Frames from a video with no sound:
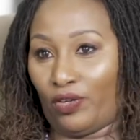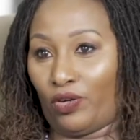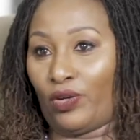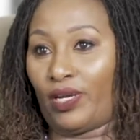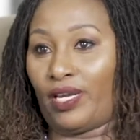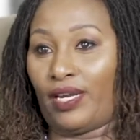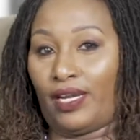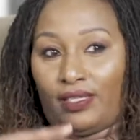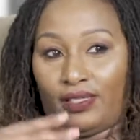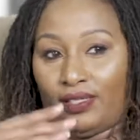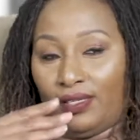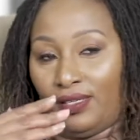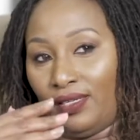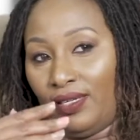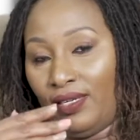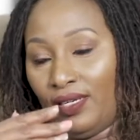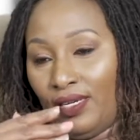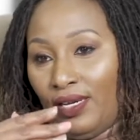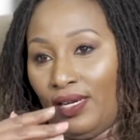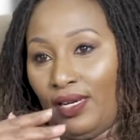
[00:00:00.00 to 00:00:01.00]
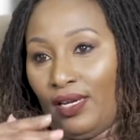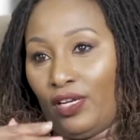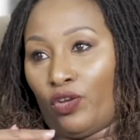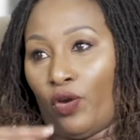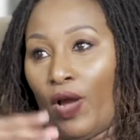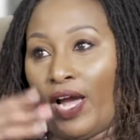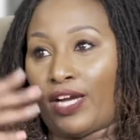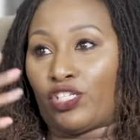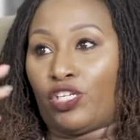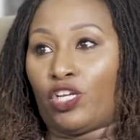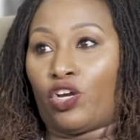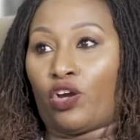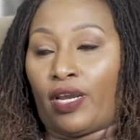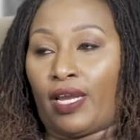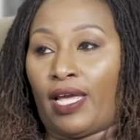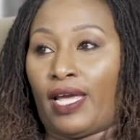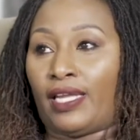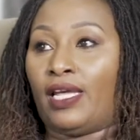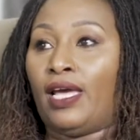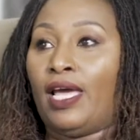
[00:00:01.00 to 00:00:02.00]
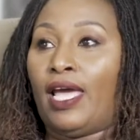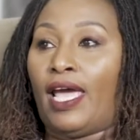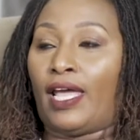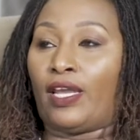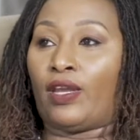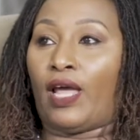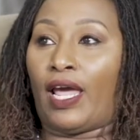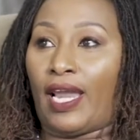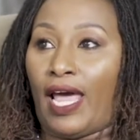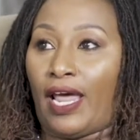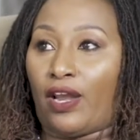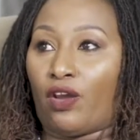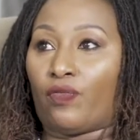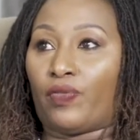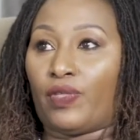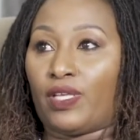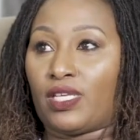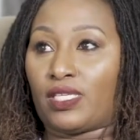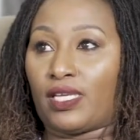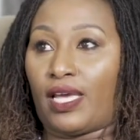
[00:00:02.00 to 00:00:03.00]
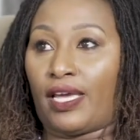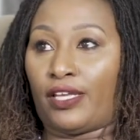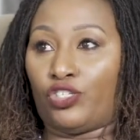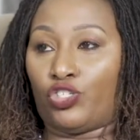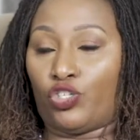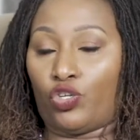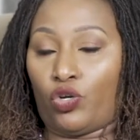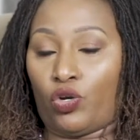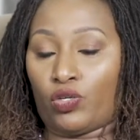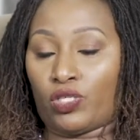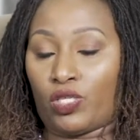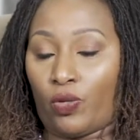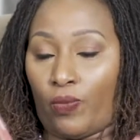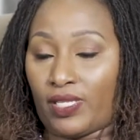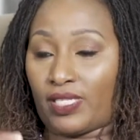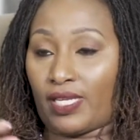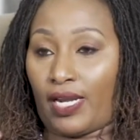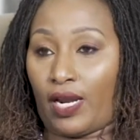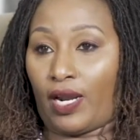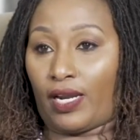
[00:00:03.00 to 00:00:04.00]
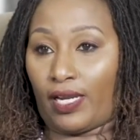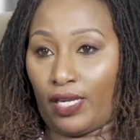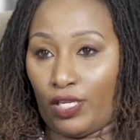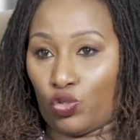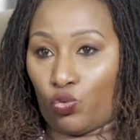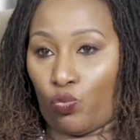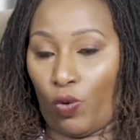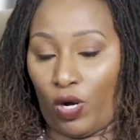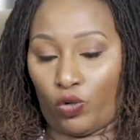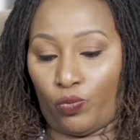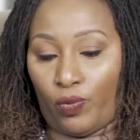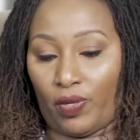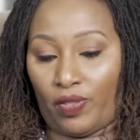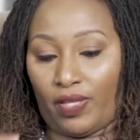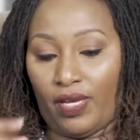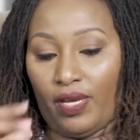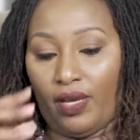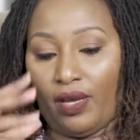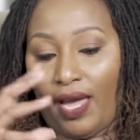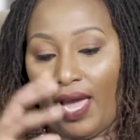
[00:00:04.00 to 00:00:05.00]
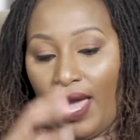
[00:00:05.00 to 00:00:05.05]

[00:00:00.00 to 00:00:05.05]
you're looking at the you actually con and, and a lot of this NGOs, the ones that I at least worked with,